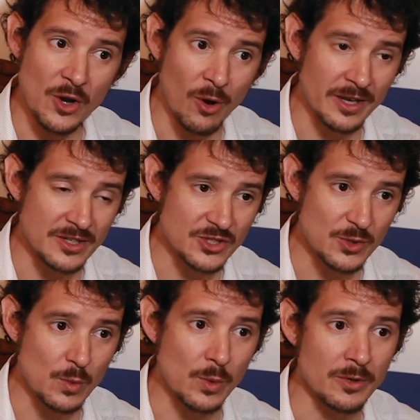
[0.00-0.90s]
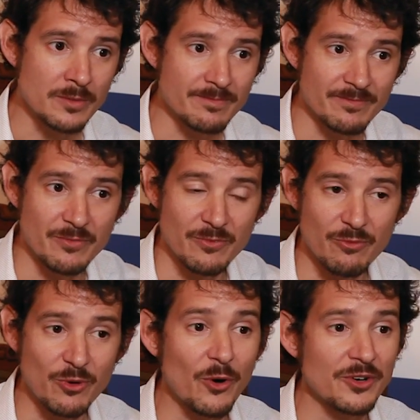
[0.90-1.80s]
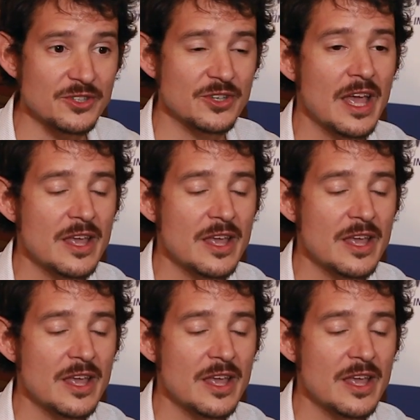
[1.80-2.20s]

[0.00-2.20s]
knowledge, won't flourish.